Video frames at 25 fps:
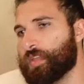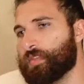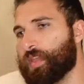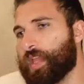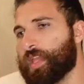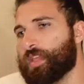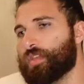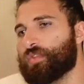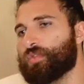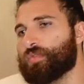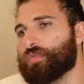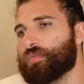
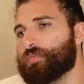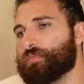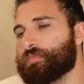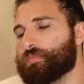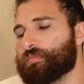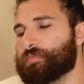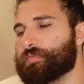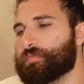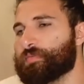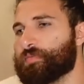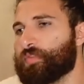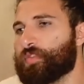Thank you
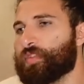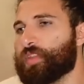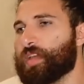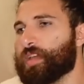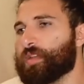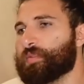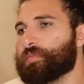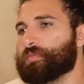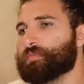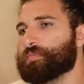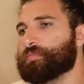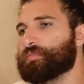for
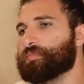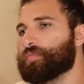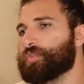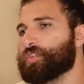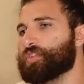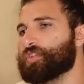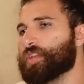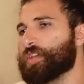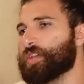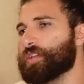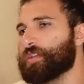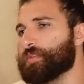that.
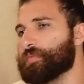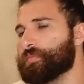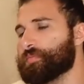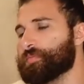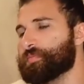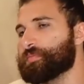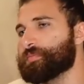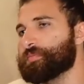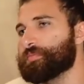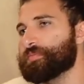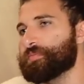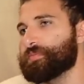Appreciate it.
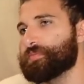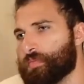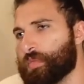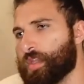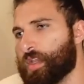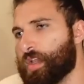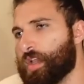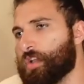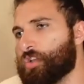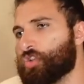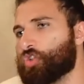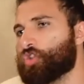
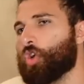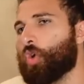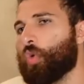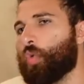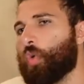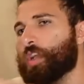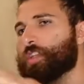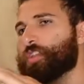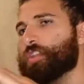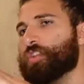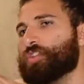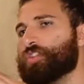So
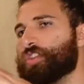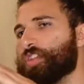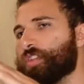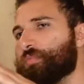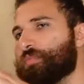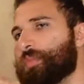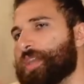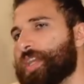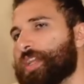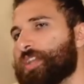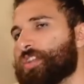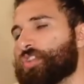what does it
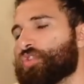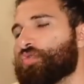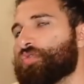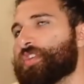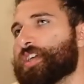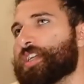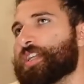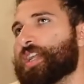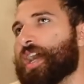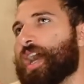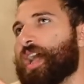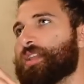mean
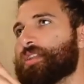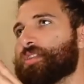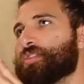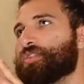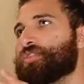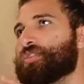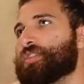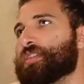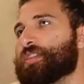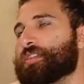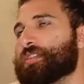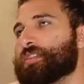to
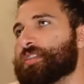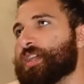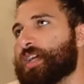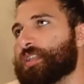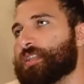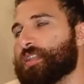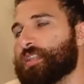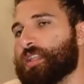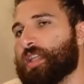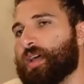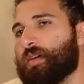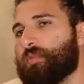acknowledge this
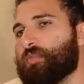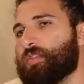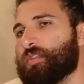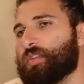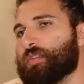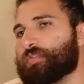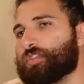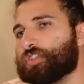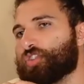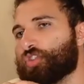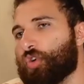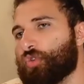at the
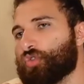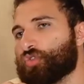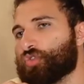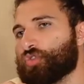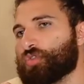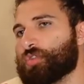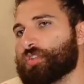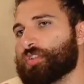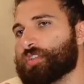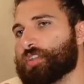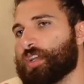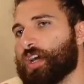level of
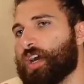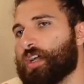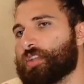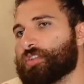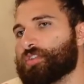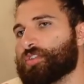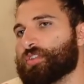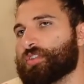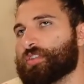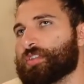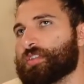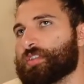socialist
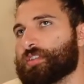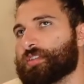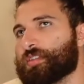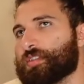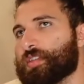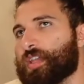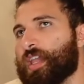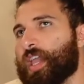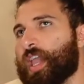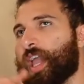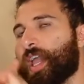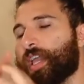
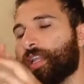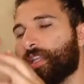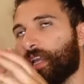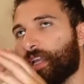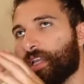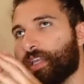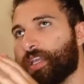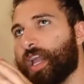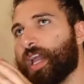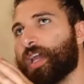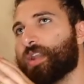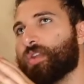consciousness? And
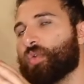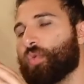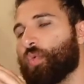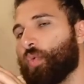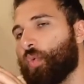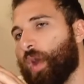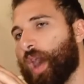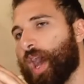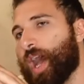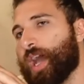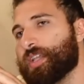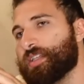again,
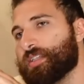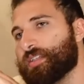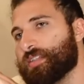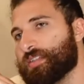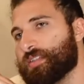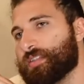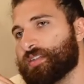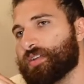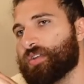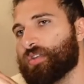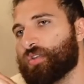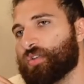why
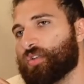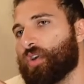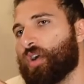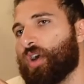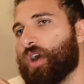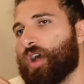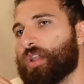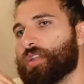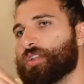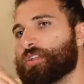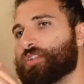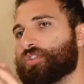still
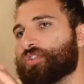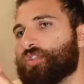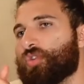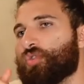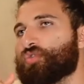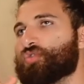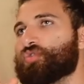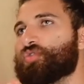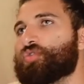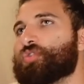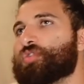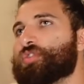call it
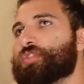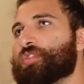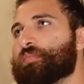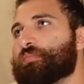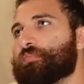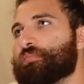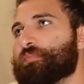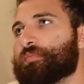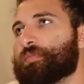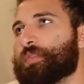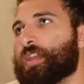socialism?